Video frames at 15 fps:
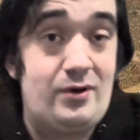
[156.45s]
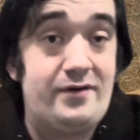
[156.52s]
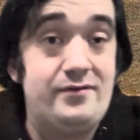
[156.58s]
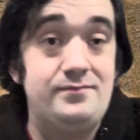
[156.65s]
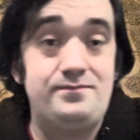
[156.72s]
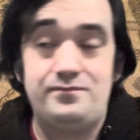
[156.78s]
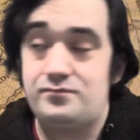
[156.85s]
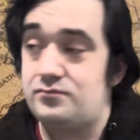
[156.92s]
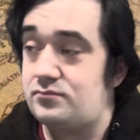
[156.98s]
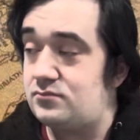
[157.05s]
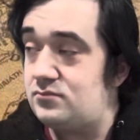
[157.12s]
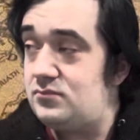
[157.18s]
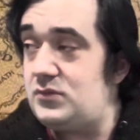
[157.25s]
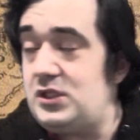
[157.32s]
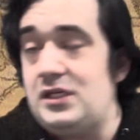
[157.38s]
of them,
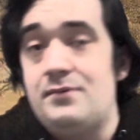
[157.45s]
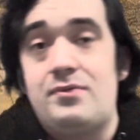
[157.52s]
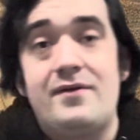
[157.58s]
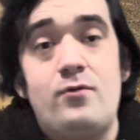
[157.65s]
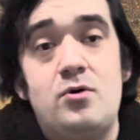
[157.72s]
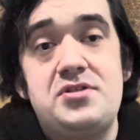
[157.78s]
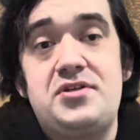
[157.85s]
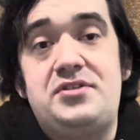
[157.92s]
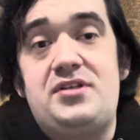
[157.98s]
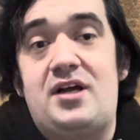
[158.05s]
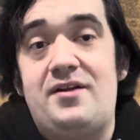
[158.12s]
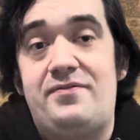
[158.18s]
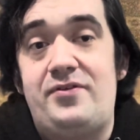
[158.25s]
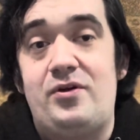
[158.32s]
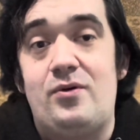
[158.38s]
but I've also done a
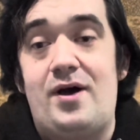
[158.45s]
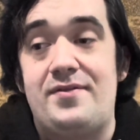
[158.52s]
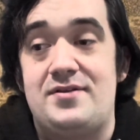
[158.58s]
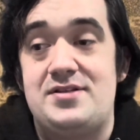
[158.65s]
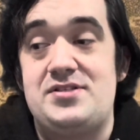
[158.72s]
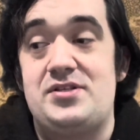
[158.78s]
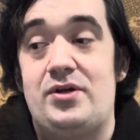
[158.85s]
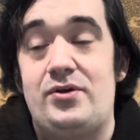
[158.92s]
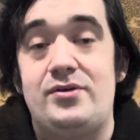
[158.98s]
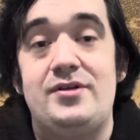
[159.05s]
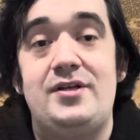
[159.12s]
few others, so